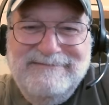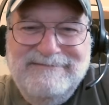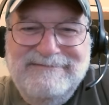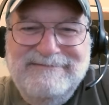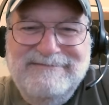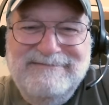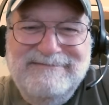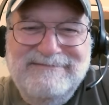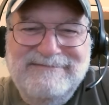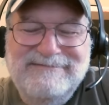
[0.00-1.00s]

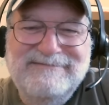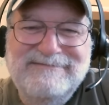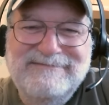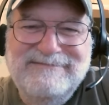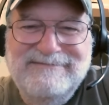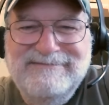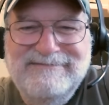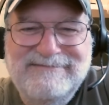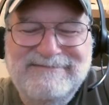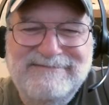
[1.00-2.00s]

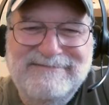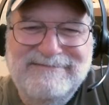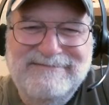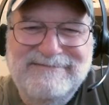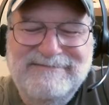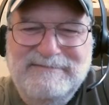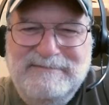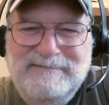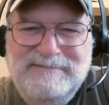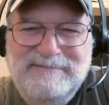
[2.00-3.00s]

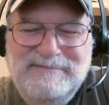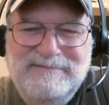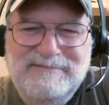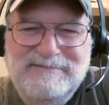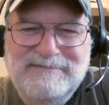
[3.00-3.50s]
The person shown says nothing.